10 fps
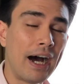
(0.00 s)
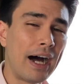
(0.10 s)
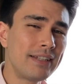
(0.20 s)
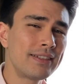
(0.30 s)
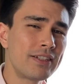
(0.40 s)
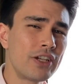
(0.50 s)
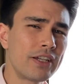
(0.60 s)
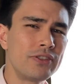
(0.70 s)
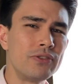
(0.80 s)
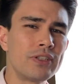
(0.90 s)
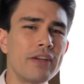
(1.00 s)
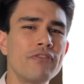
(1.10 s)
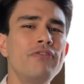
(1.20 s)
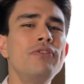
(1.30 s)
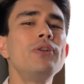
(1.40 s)
I suggest you take
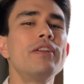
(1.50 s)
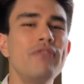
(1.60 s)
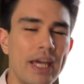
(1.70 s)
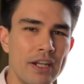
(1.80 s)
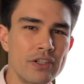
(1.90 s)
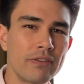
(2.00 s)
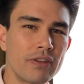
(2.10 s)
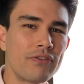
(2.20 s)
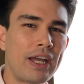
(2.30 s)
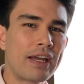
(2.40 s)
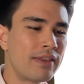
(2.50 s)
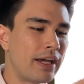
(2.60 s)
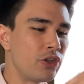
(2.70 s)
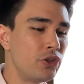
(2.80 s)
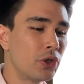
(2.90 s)
full advantage of the fact
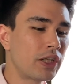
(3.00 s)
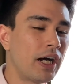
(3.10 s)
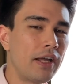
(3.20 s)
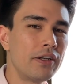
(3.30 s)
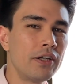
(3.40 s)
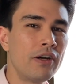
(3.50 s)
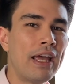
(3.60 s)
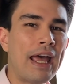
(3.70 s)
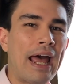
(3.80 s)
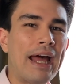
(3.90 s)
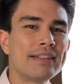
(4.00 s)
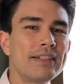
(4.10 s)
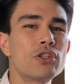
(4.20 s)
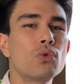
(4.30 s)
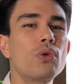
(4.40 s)
that your condo has
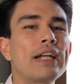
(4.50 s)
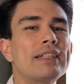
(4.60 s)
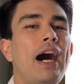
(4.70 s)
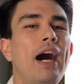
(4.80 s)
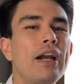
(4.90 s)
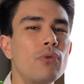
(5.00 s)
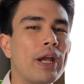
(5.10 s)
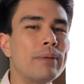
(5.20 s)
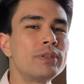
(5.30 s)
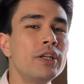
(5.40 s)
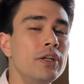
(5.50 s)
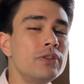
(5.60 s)
a direct on-ramp